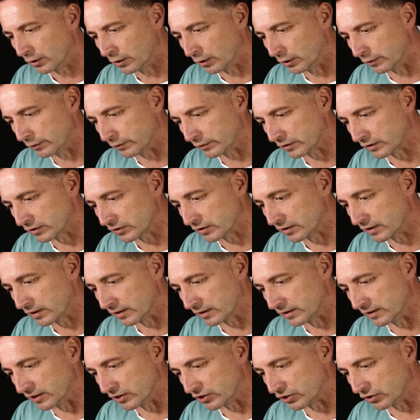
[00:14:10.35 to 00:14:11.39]
of an
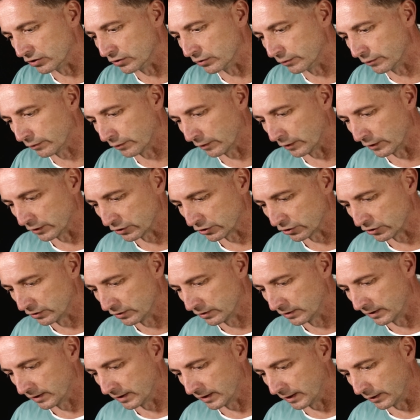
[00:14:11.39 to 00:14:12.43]
additional flush
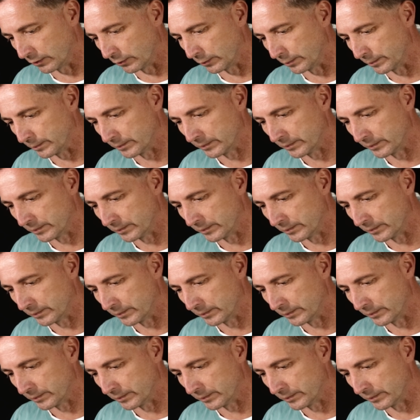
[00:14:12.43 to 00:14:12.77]
now.